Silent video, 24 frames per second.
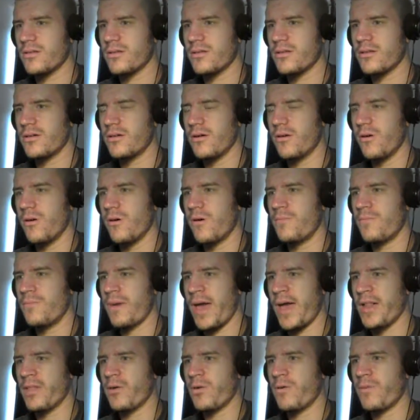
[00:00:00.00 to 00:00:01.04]
Oh
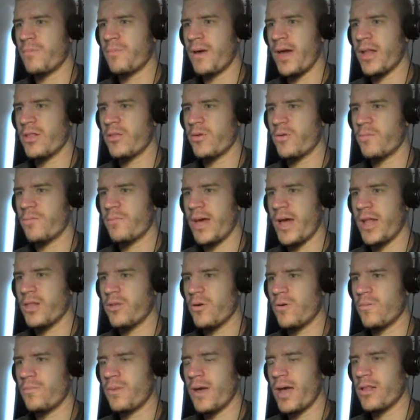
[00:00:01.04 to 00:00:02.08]
man, oh man, oh man, oh
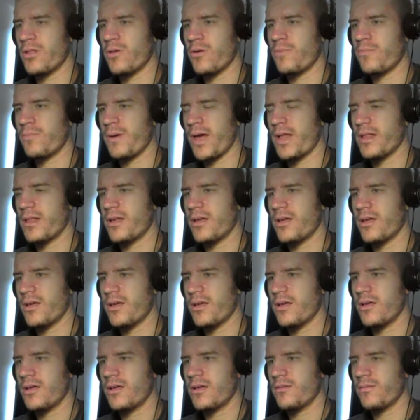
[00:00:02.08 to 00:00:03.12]
man, oh man.
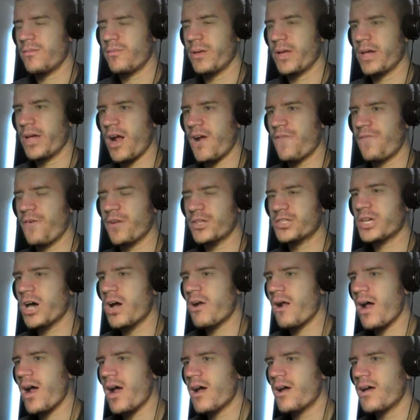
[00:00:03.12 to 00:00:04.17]
Be careful,
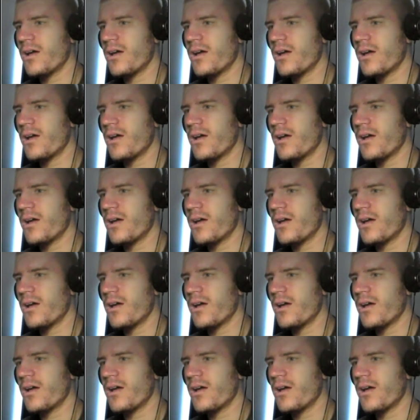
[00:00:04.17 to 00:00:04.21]
Sora!